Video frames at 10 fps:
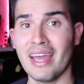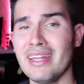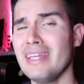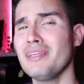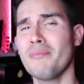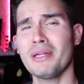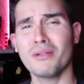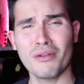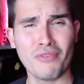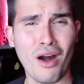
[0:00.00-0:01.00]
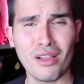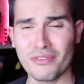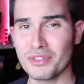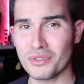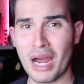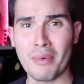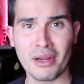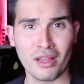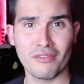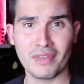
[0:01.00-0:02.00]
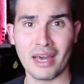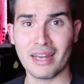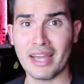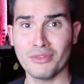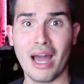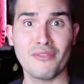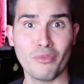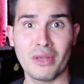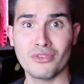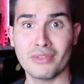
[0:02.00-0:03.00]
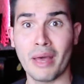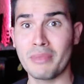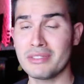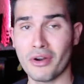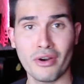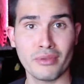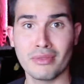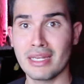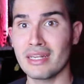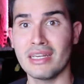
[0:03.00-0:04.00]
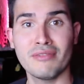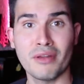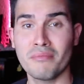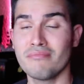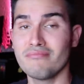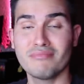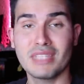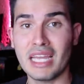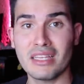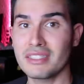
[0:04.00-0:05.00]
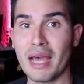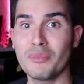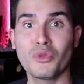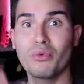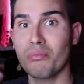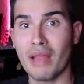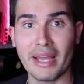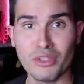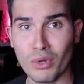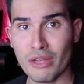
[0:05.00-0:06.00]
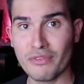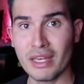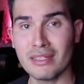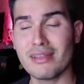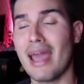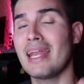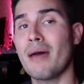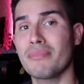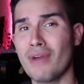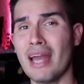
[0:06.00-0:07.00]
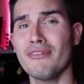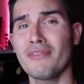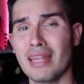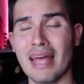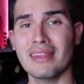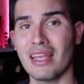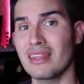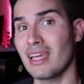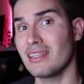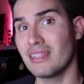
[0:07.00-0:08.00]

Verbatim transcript: And in the middle of all of the drama and all of that, I do have to mention that Miss Earth didn't even take the time to reply to all of this and I'm kind of glad that they